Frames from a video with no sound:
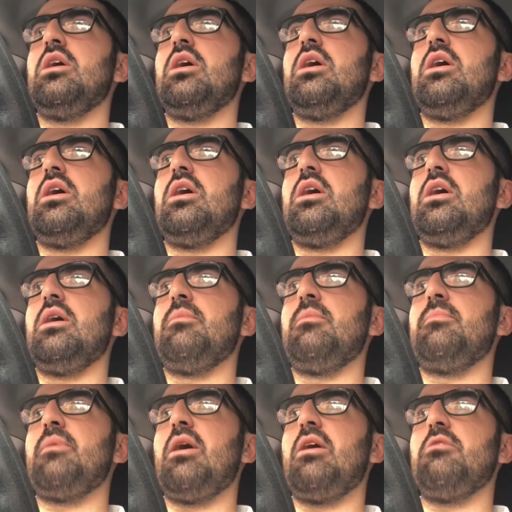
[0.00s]
Uh,
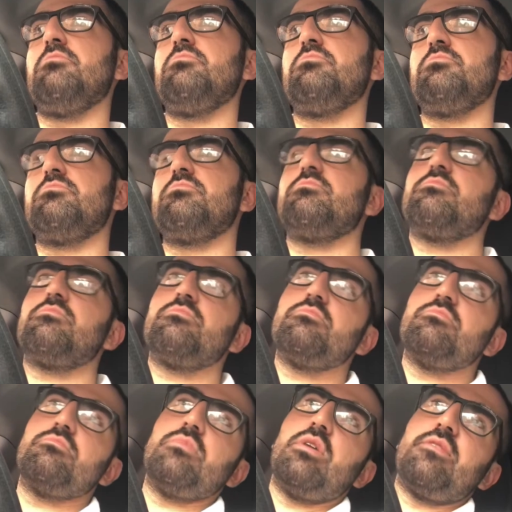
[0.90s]
about
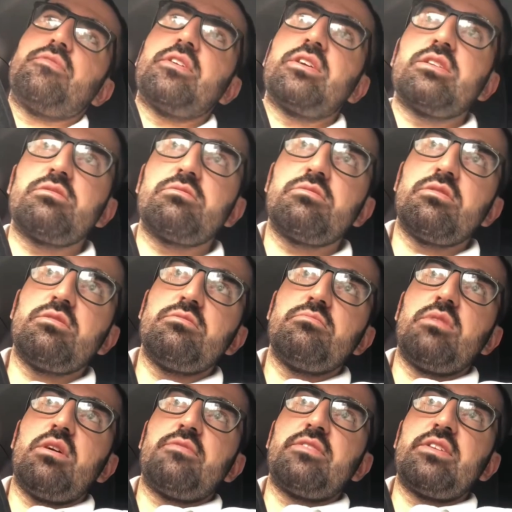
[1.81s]
I think
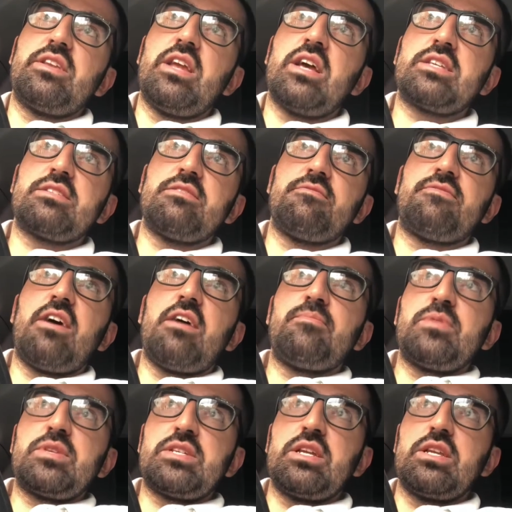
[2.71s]
I think less than
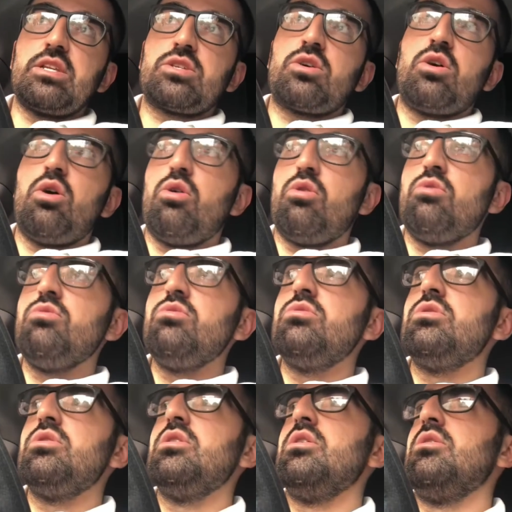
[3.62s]
five percent is coal,
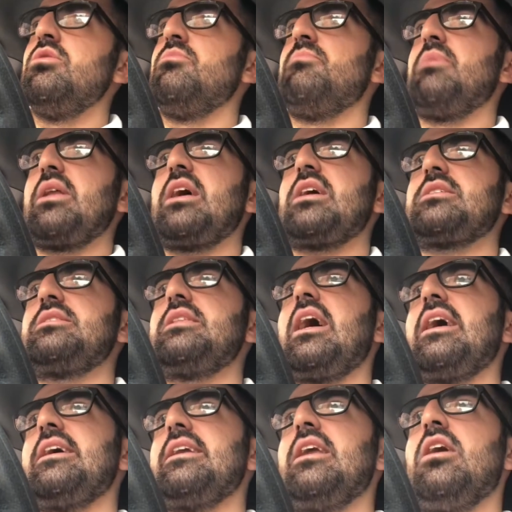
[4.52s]
but that's
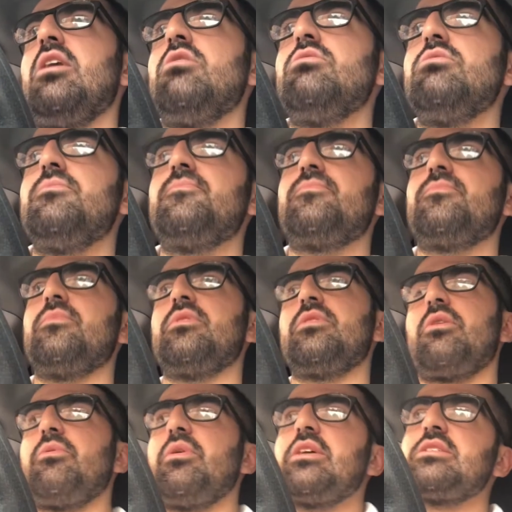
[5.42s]
dying out.
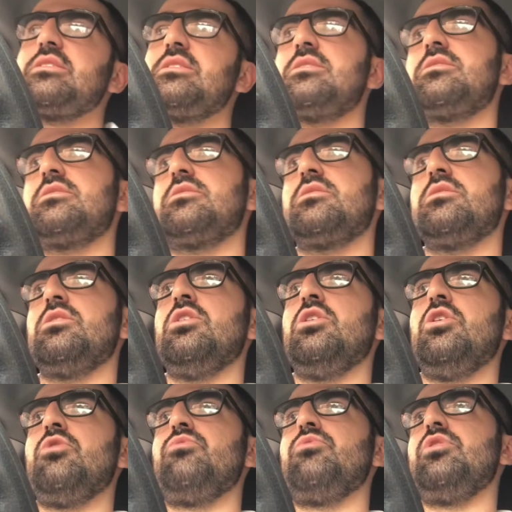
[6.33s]
The rest is
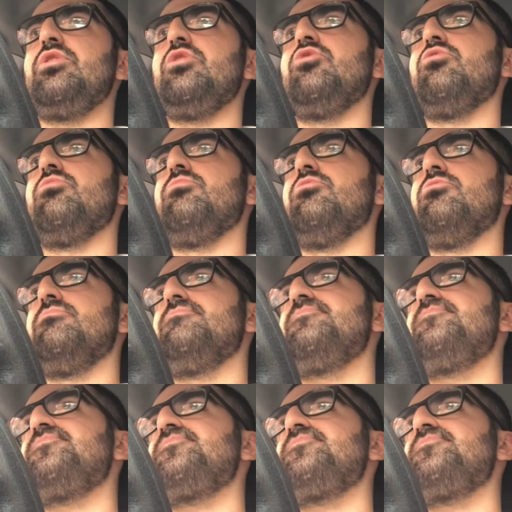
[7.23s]
renewable.